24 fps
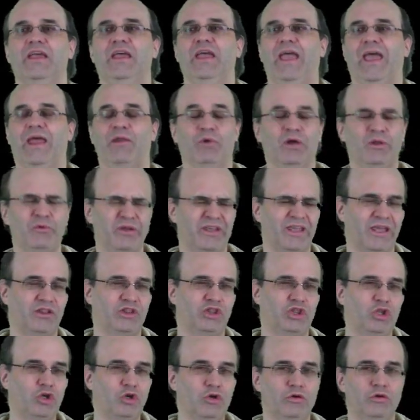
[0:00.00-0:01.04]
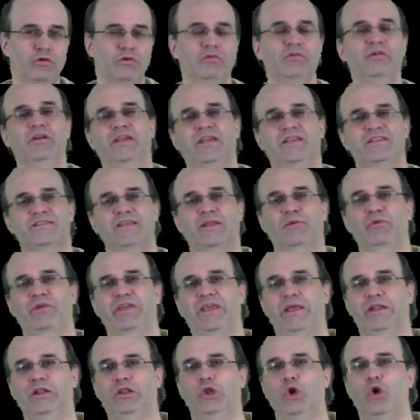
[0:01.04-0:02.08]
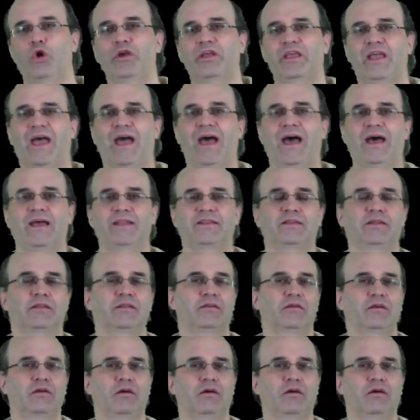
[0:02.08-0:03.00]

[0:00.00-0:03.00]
And what we can do is that we can look at